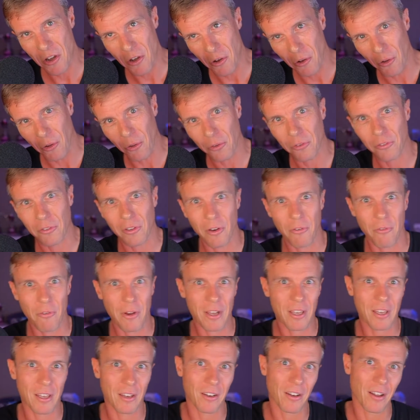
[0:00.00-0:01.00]
also
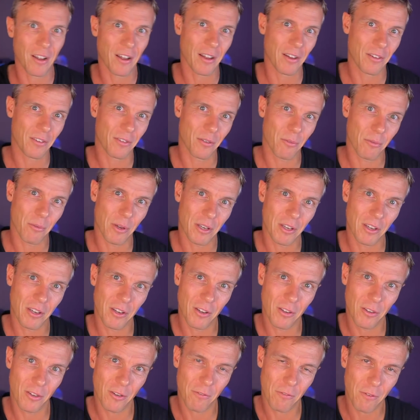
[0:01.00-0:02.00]
recognize that when you
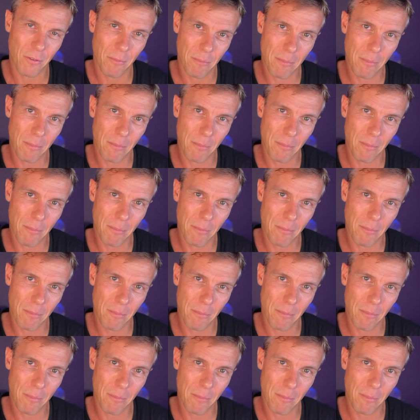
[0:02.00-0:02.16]
use it for